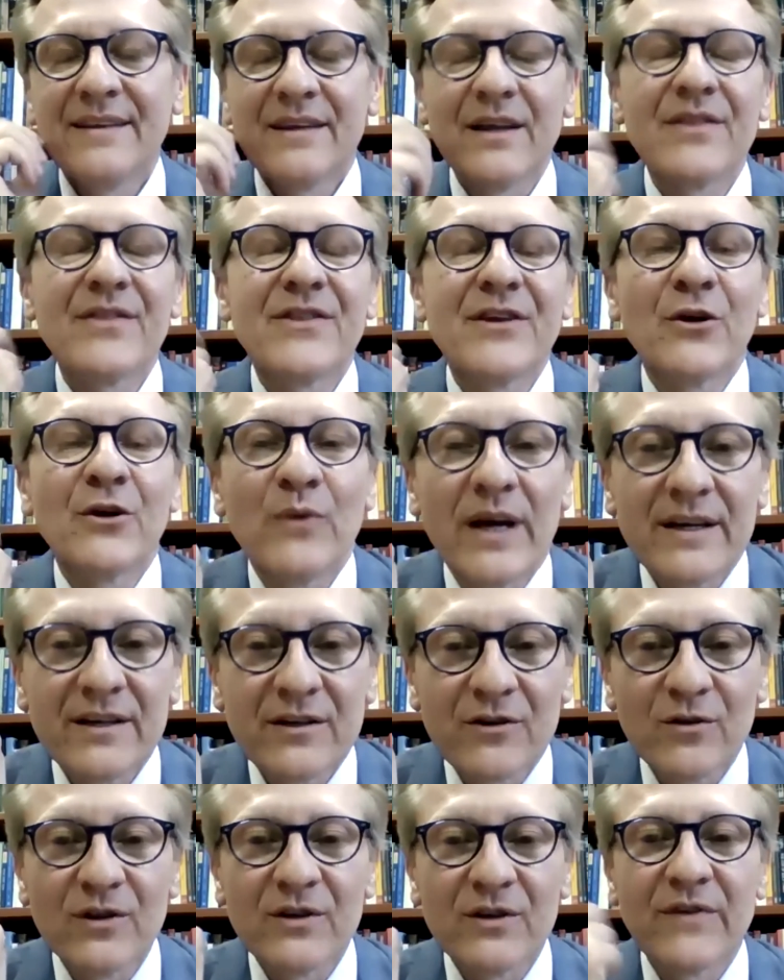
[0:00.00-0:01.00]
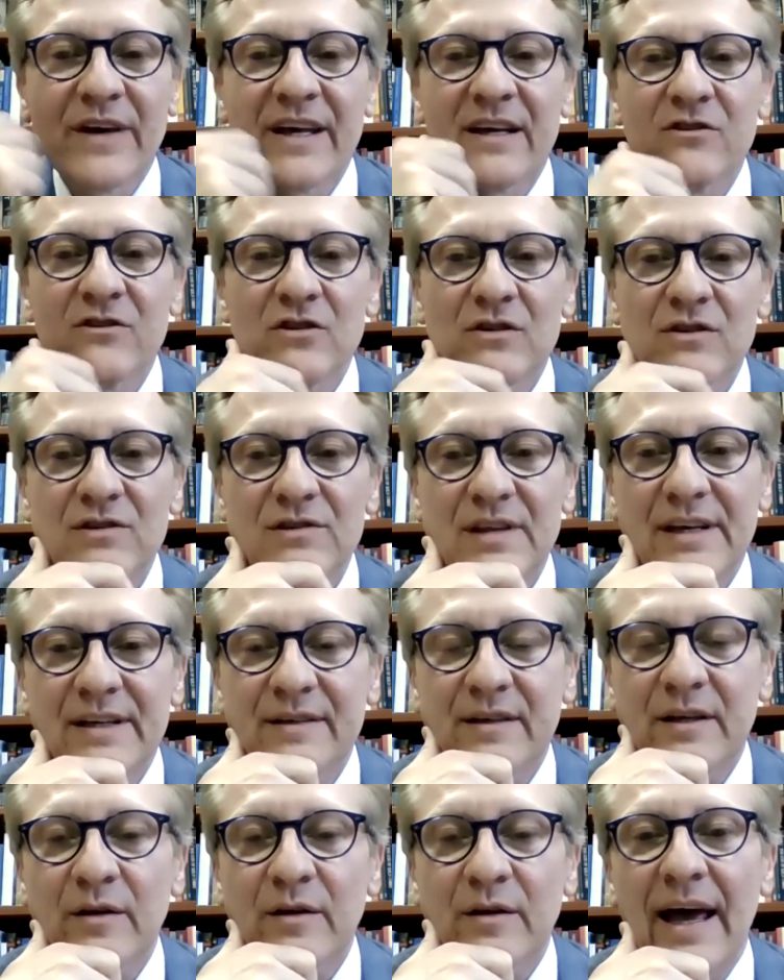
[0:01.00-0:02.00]
the theoretical advantages
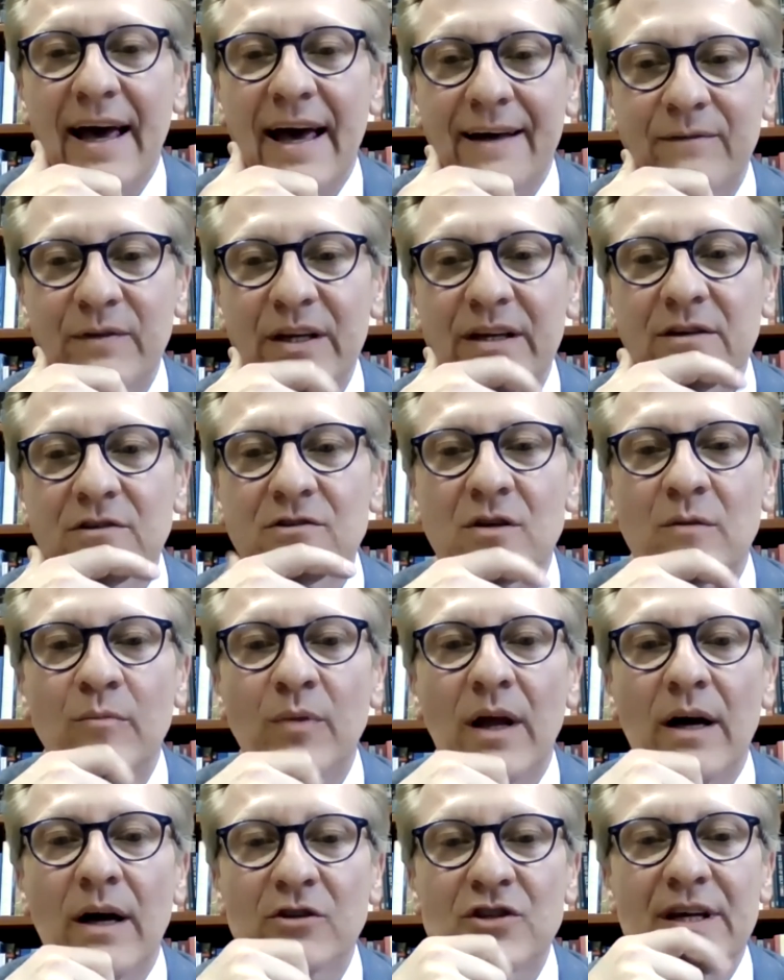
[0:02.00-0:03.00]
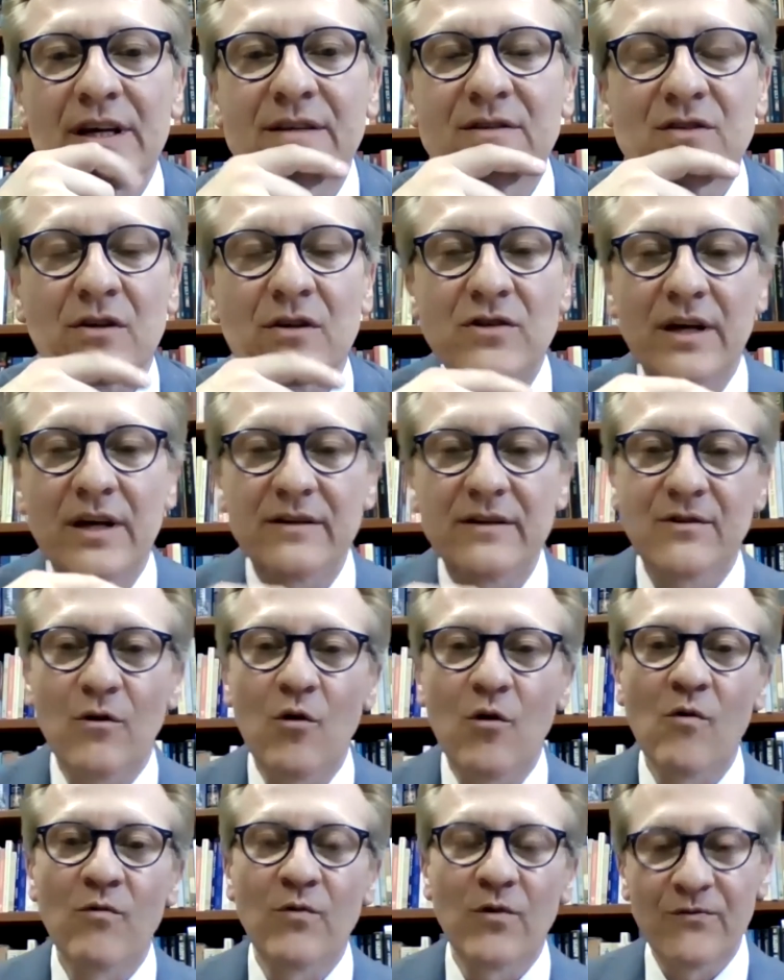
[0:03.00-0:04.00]
that uh, advocates of blockchain suggest
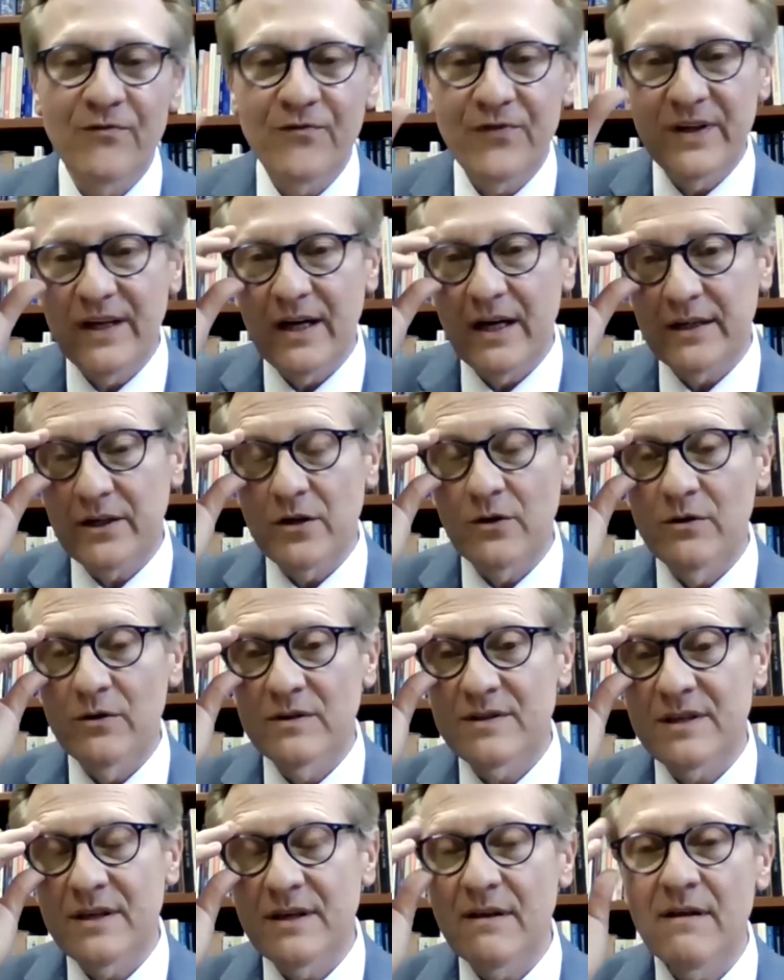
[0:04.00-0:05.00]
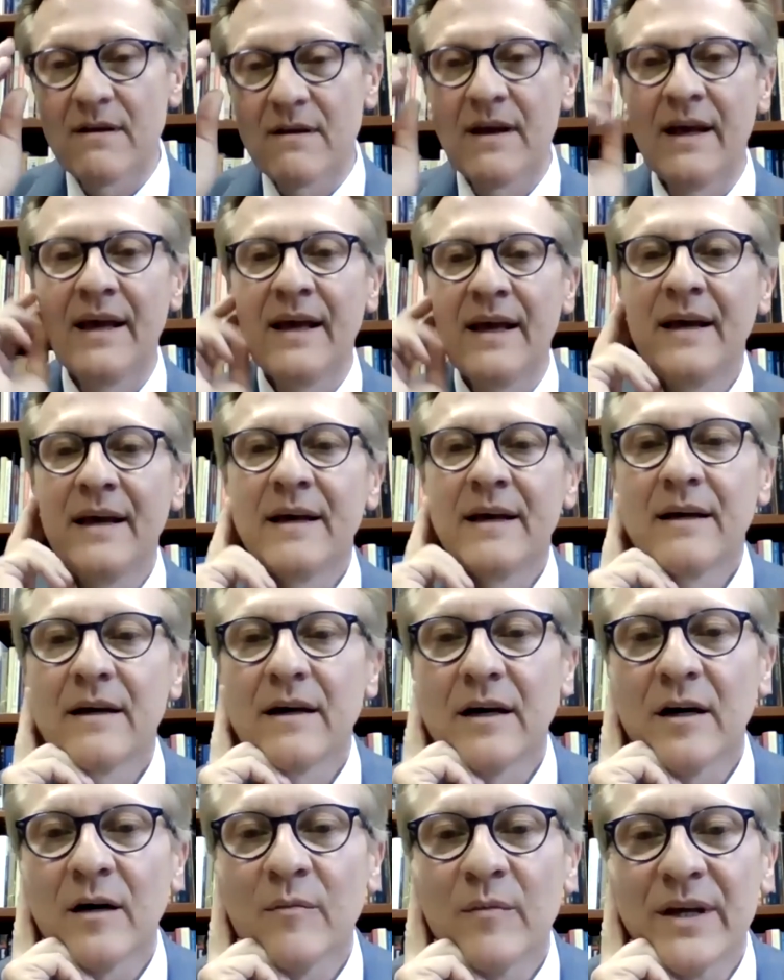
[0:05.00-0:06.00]
over fiat currency
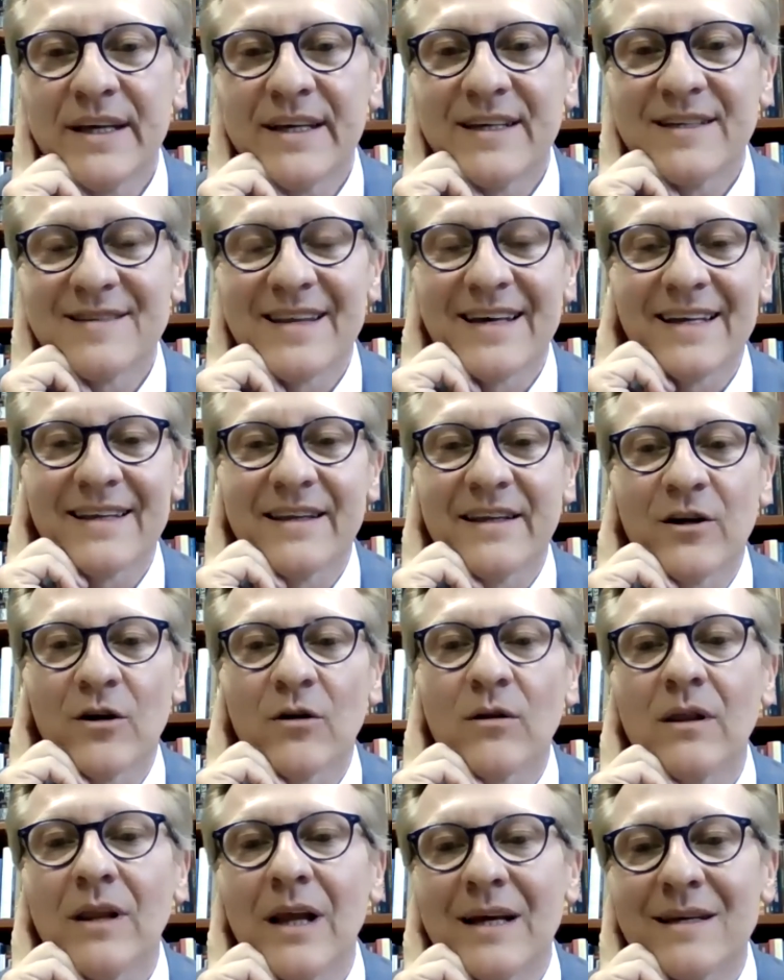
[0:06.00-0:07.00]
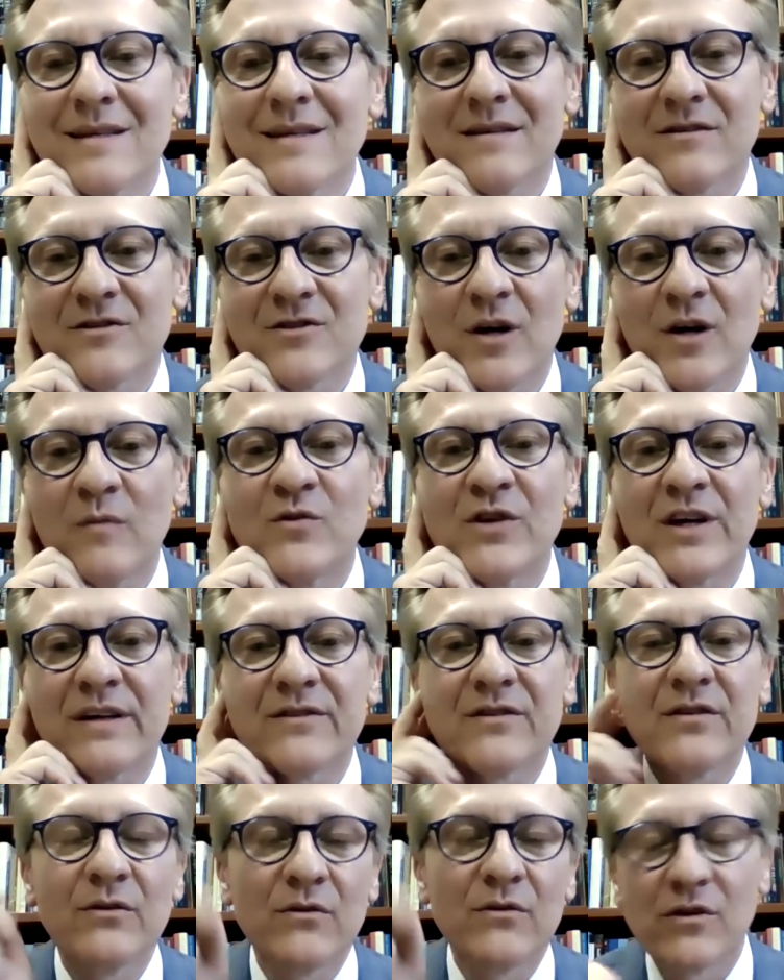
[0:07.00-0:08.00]
um, is that they are less
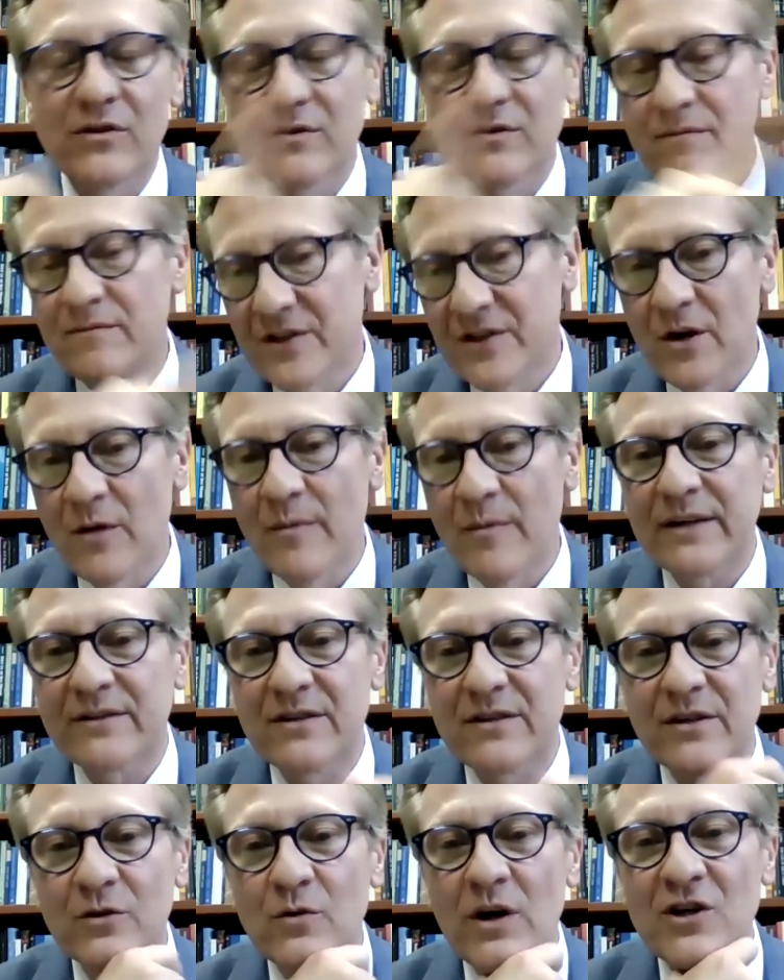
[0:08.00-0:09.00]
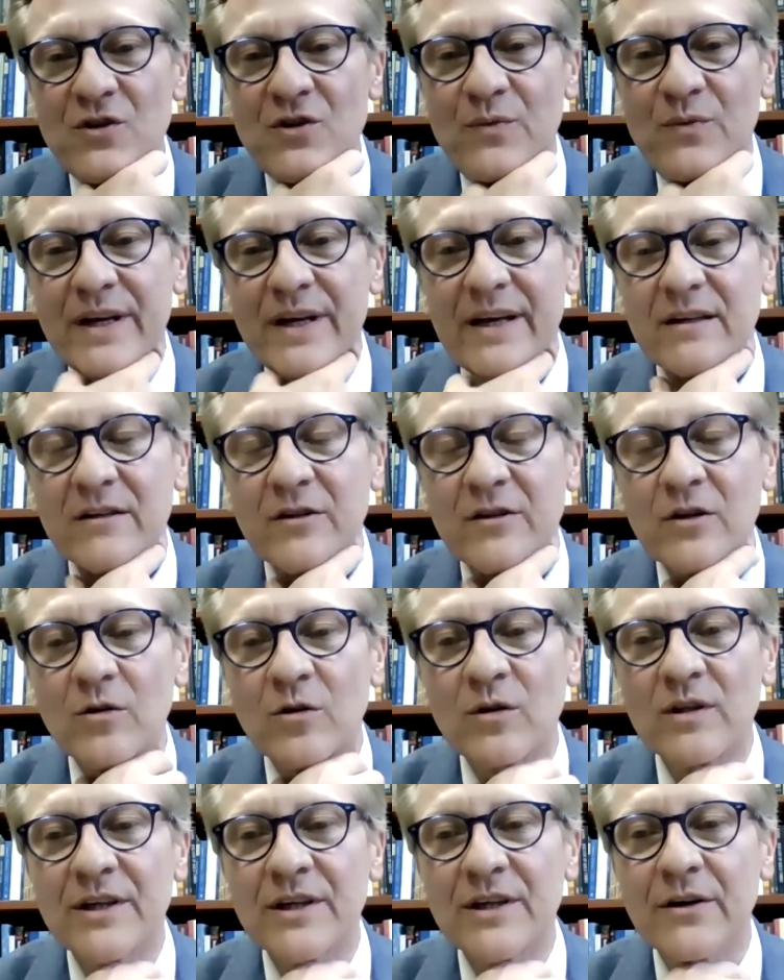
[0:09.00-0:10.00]
subject to, to go back to the question we had a
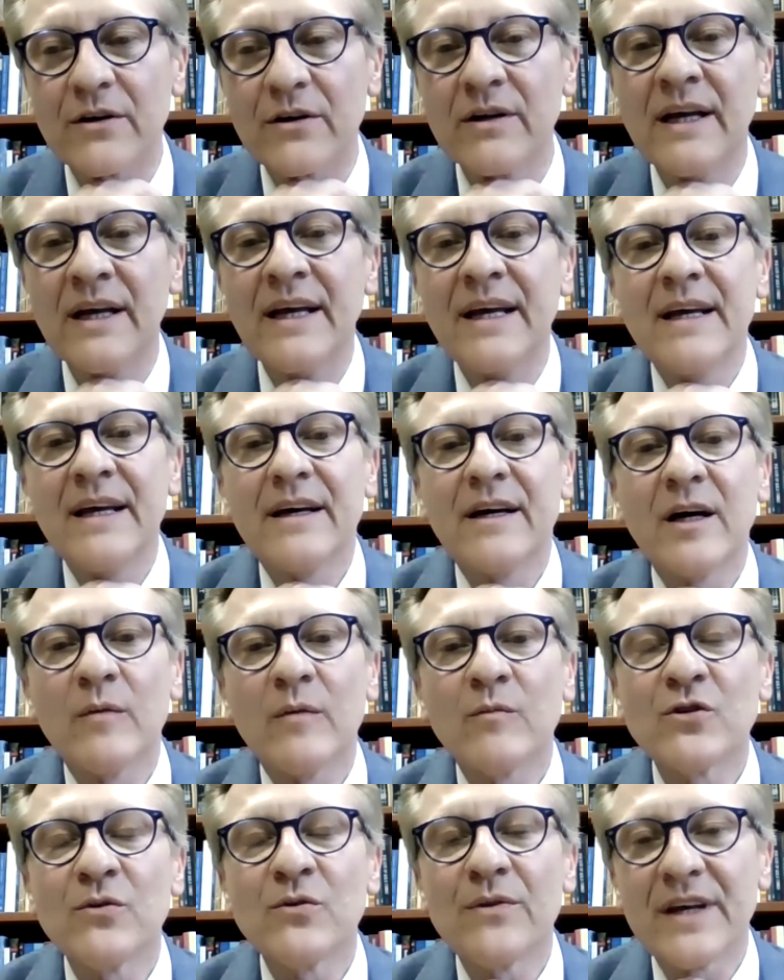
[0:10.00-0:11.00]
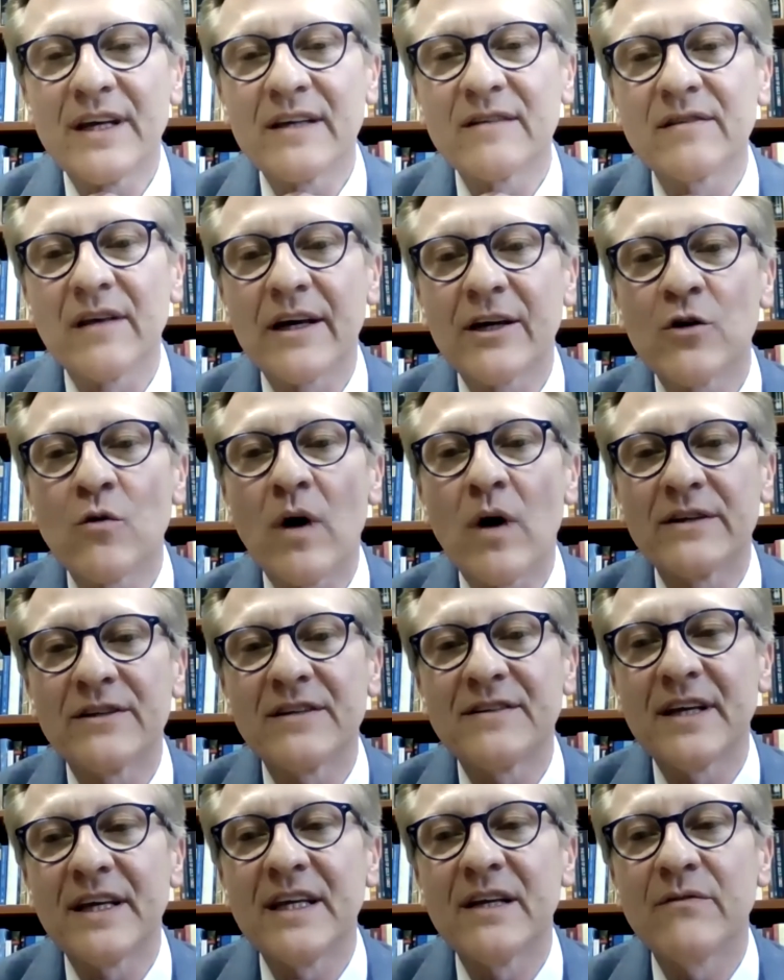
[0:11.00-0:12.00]
little earlier, um, to things like
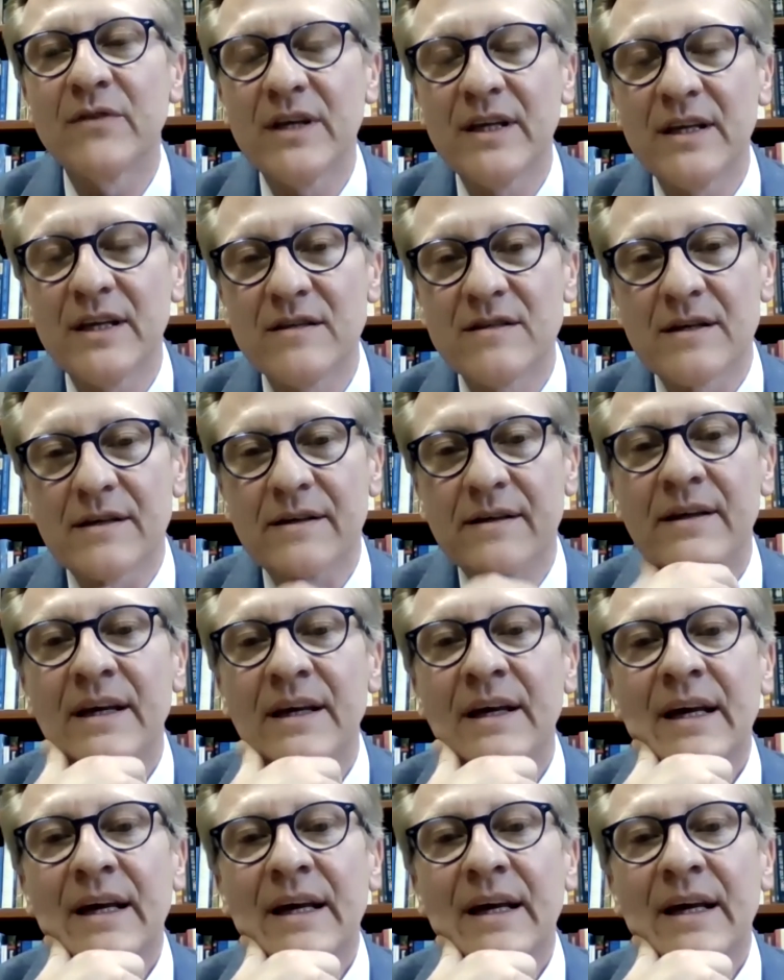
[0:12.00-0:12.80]
quantitative easing.